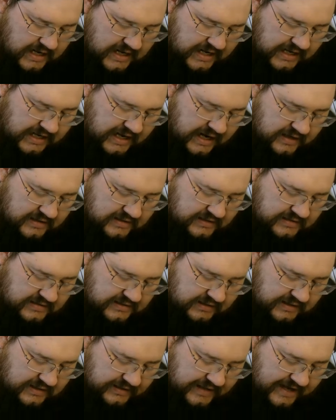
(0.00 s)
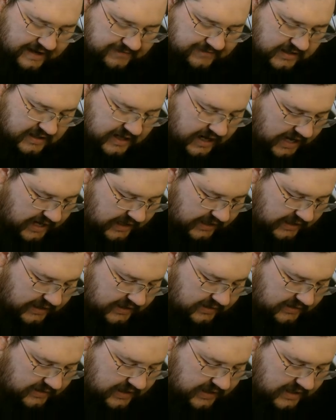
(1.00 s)
he carelessly left it
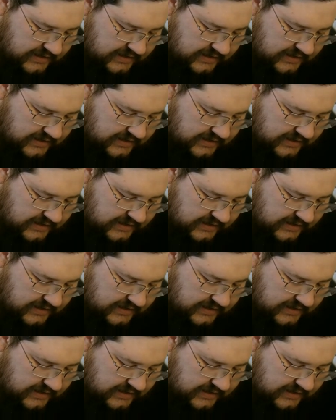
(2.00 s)
hanging in the